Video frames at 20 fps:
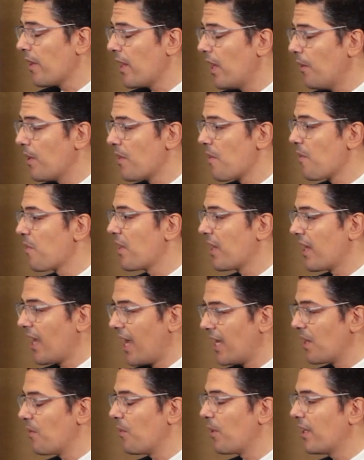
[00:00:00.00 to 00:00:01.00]
now. I don't think
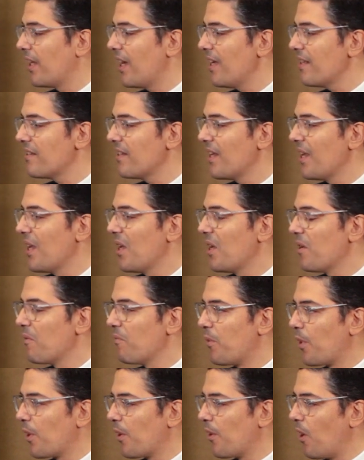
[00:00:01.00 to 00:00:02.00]
anyone does.
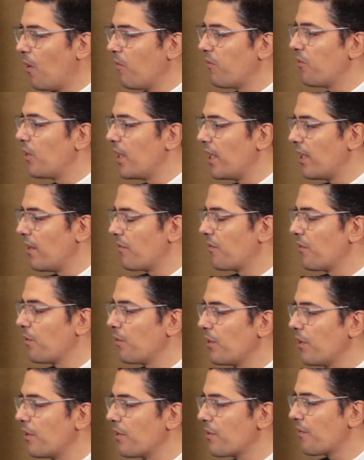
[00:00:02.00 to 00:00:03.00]
But hopefully in a few
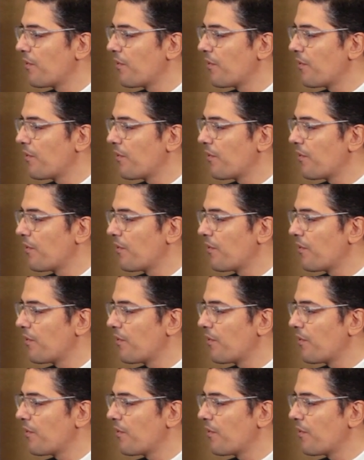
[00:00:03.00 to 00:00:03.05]
years